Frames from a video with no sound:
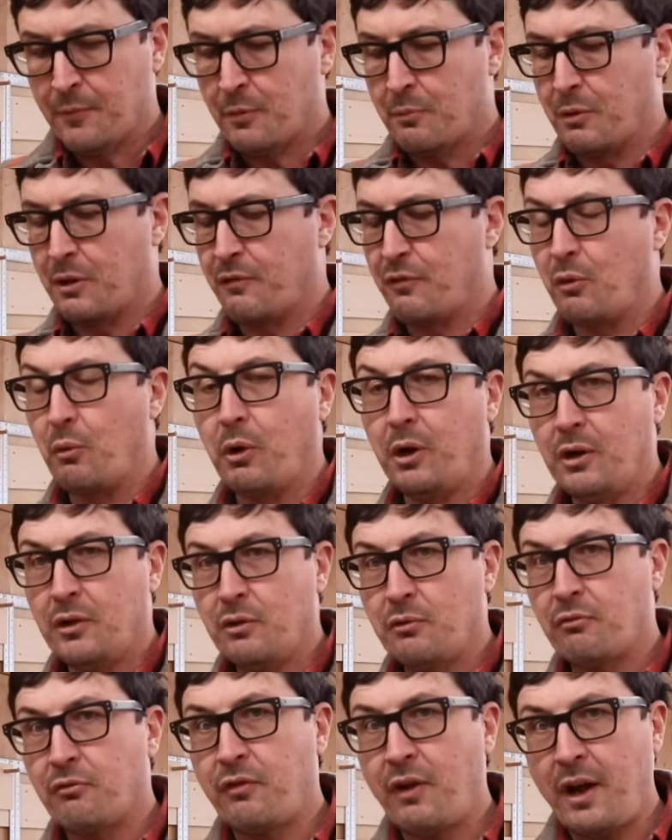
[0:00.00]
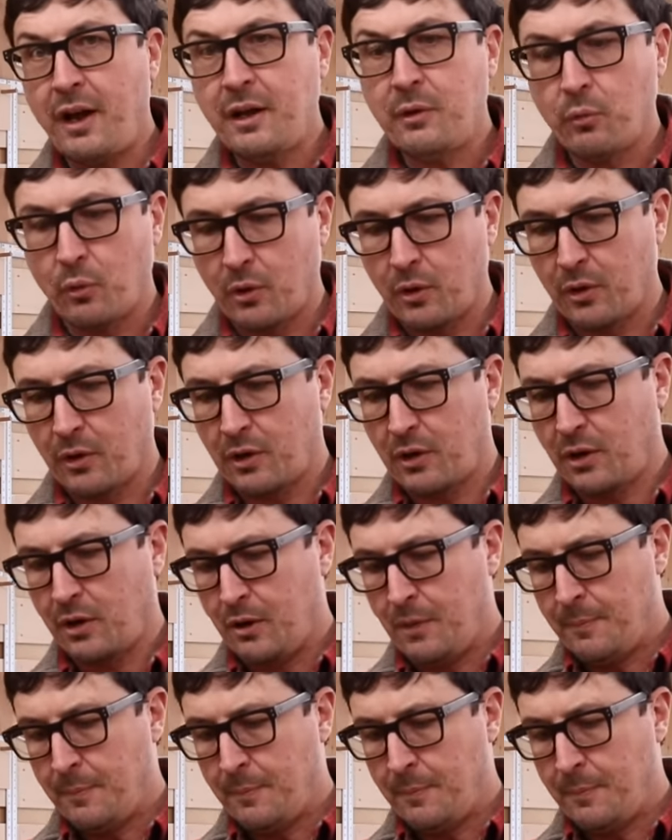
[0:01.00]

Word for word: But if you want to do fine work,